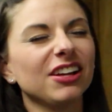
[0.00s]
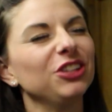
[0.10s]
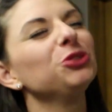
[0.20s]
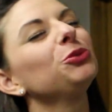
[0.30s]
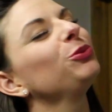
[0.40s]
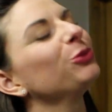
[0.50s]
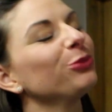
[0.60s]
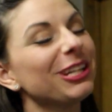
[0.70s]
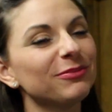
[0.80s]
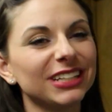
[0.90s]
You
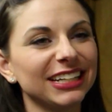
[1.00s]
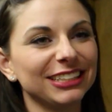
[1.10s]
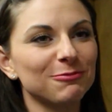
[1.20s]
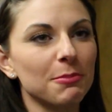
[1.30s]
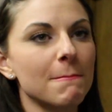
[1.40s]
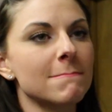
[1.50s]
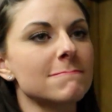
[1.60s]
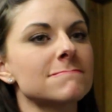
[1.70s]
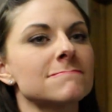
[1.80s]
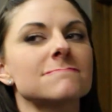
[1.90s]
read my.
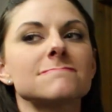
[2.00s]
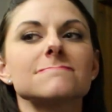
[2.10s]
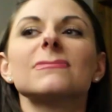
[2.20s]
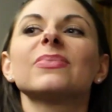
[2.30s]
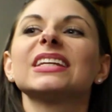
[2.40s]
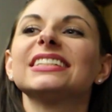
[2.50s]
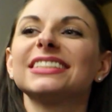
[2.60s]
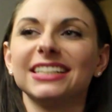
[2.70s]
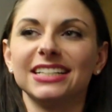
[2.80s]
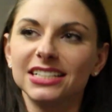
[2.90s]

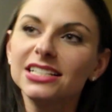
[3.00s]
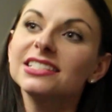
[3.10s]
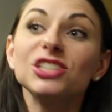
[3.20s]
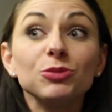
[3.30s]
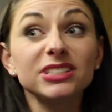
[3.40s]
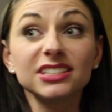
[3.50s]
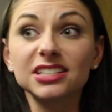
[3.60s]
Guys, can you please